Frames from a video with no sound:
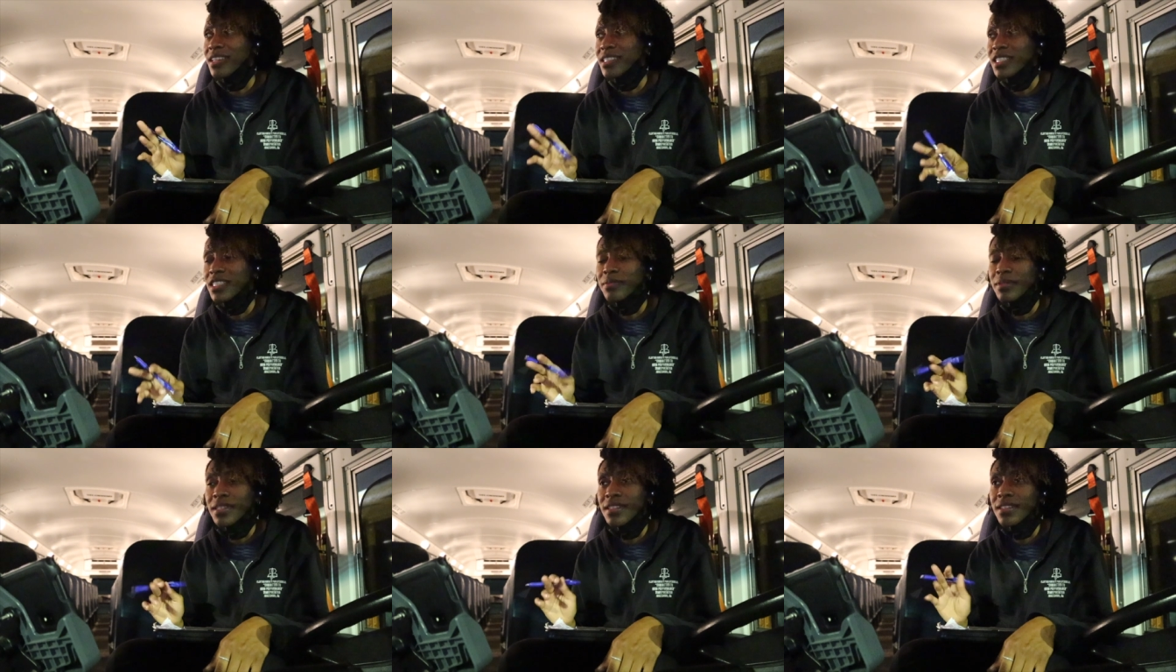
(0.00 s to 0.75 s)
It's just
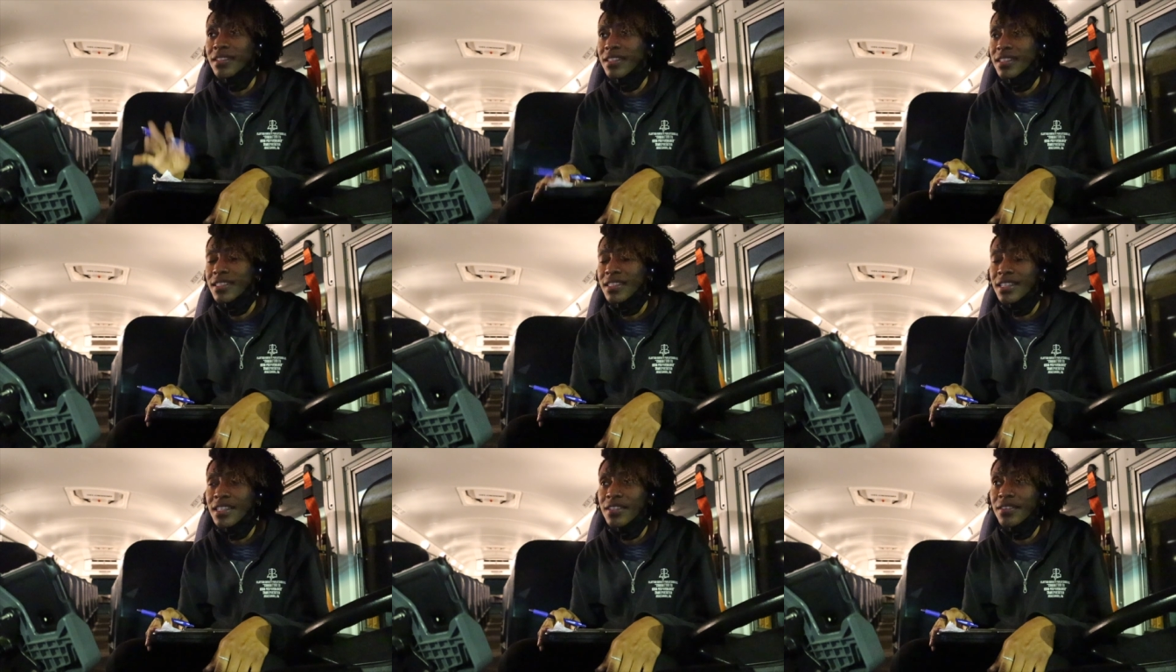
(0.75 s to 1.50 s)
been
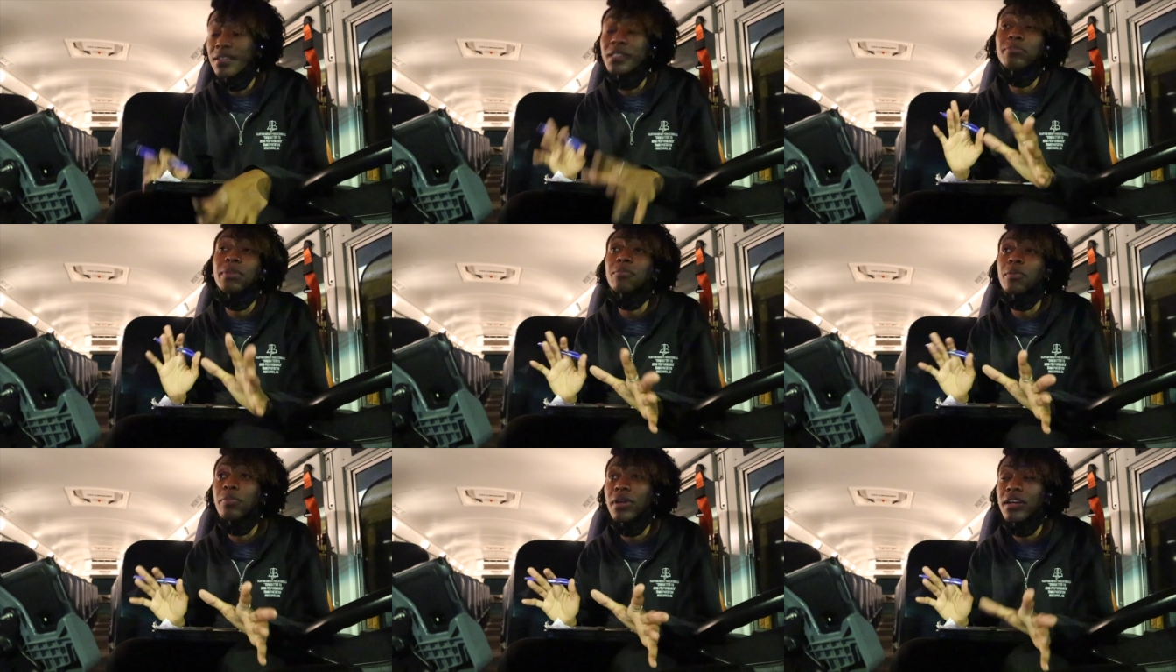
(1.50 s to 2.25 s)
sitting in the, it's been
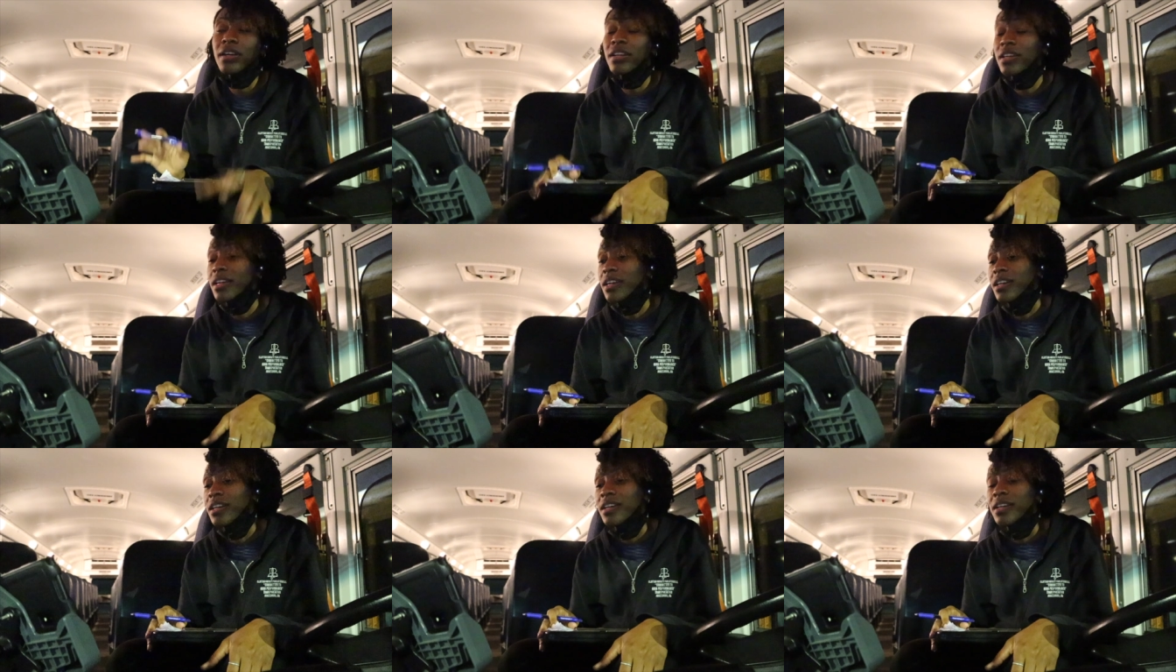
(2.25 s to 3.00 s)
prepared
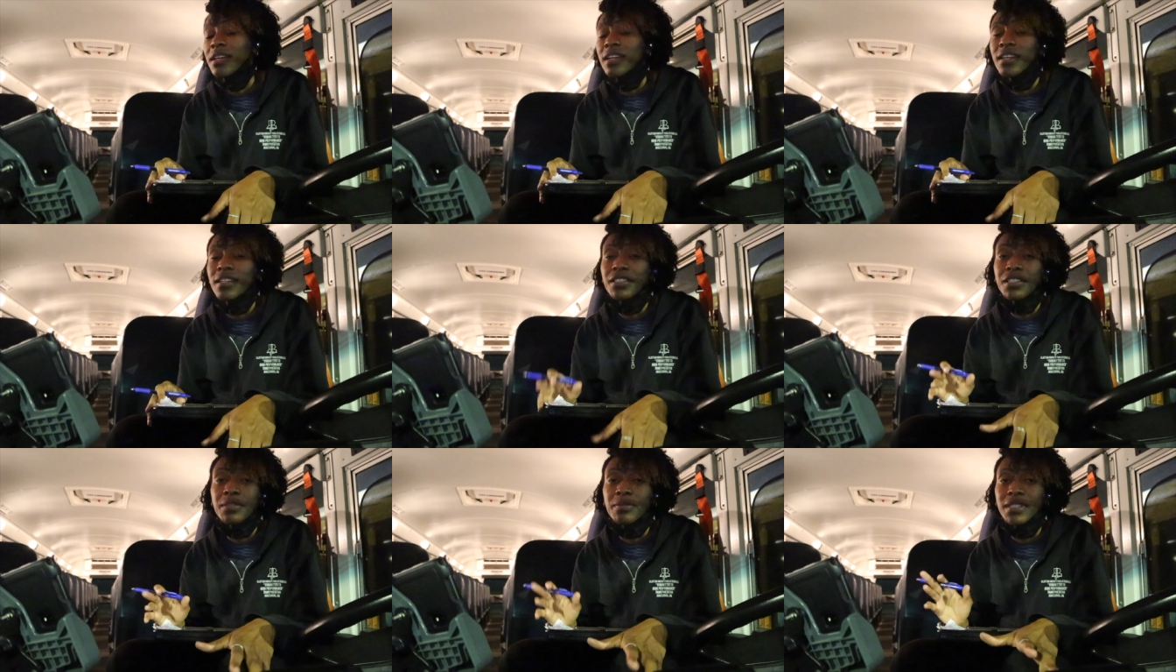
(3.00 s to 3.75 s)
and it's
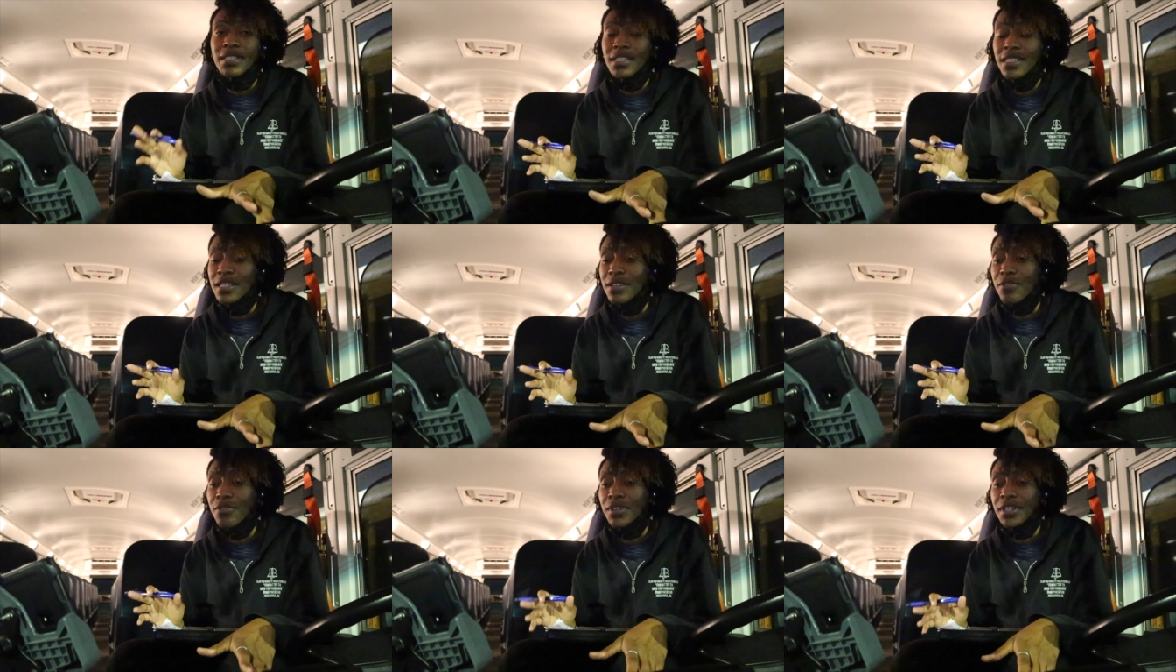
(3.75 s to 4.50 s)
just been sitting in the
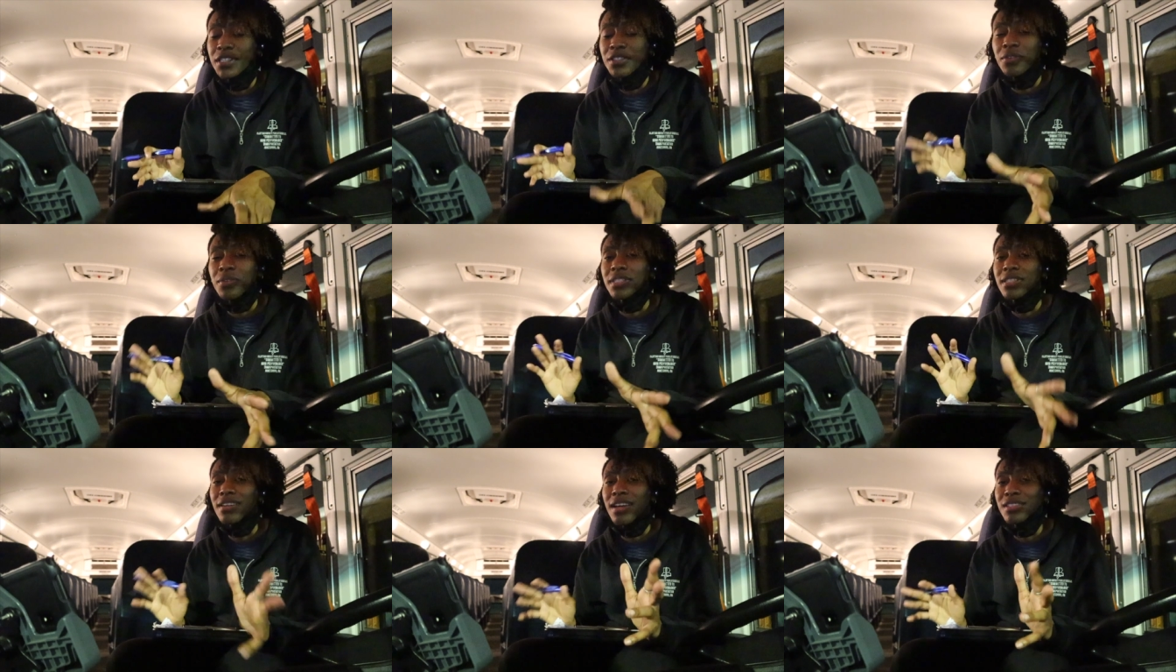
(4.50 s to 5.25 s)
fridge so
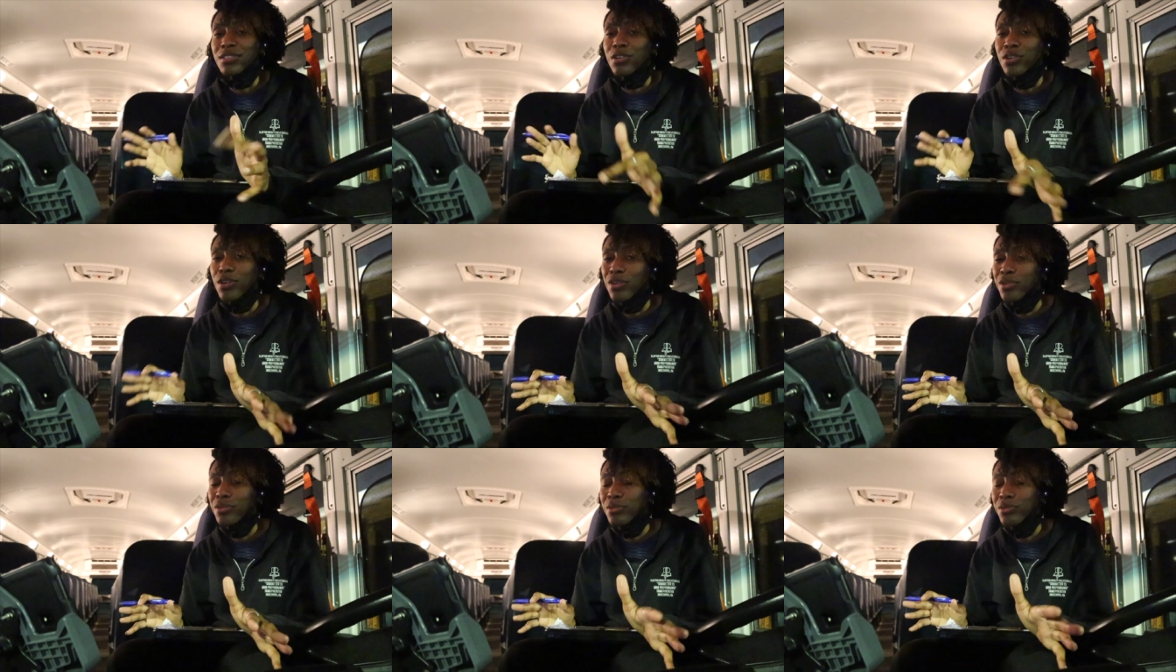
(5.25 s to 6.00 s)
it's nice and
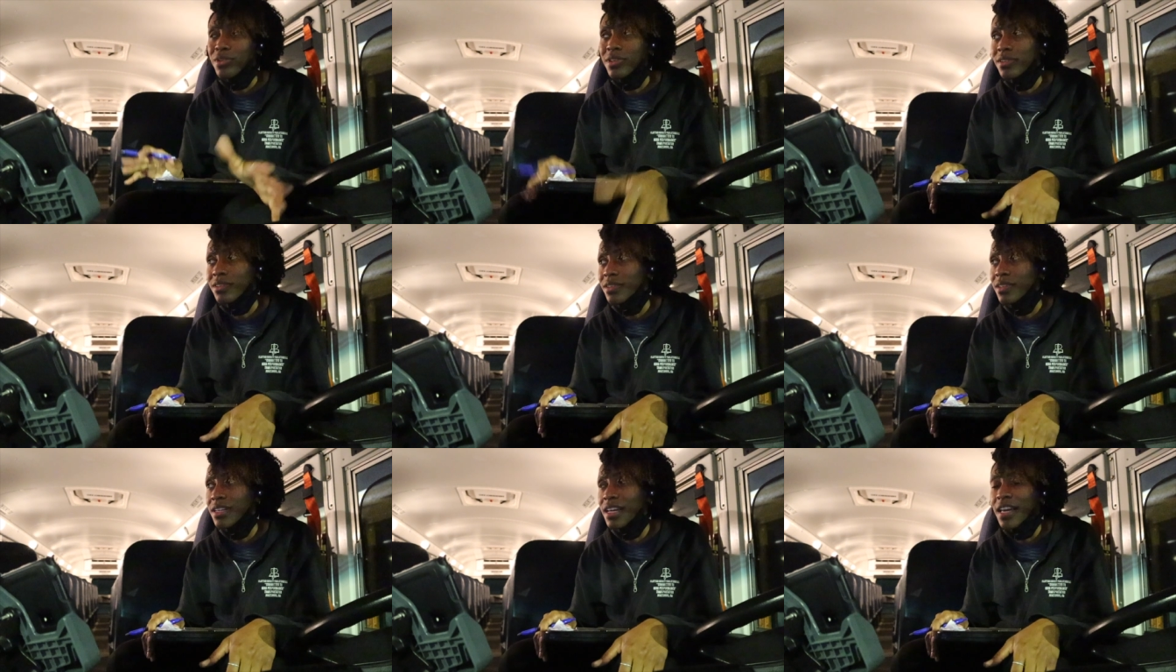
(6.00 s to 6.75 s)
cold.
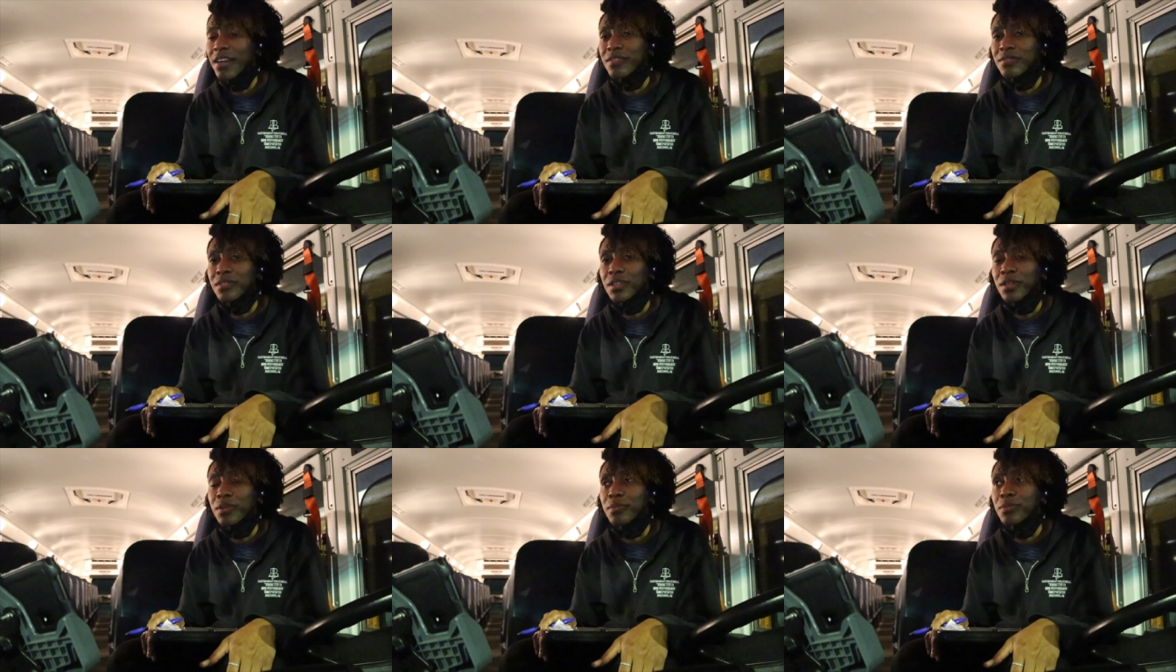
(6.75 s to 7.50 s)
I have
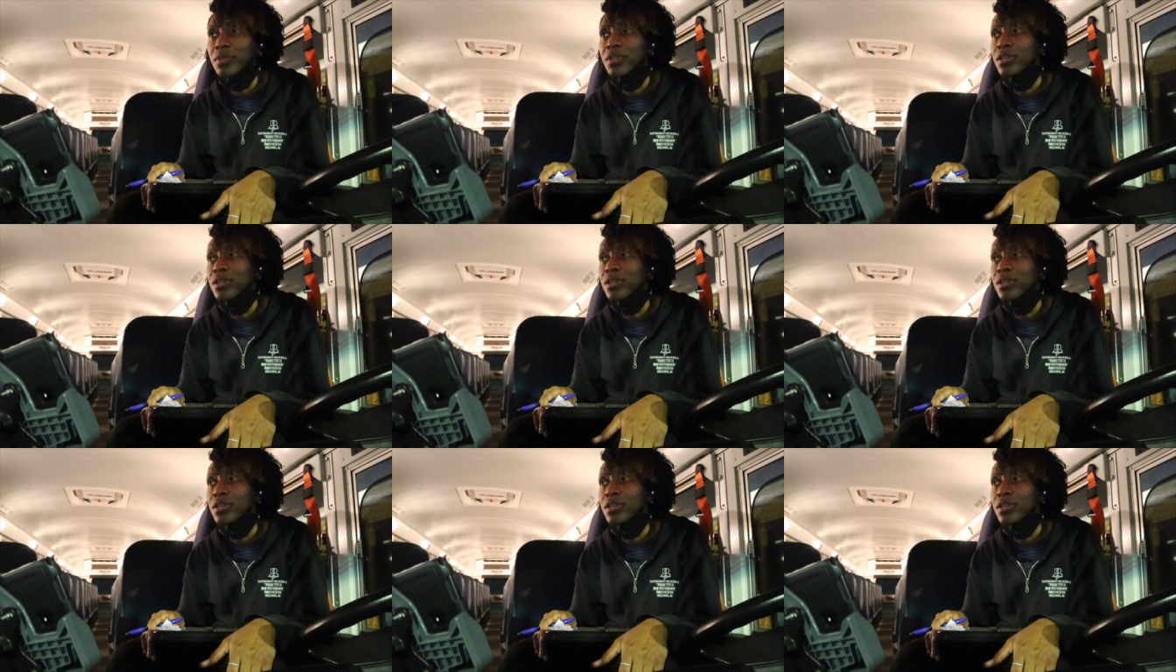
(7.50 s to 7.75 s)
some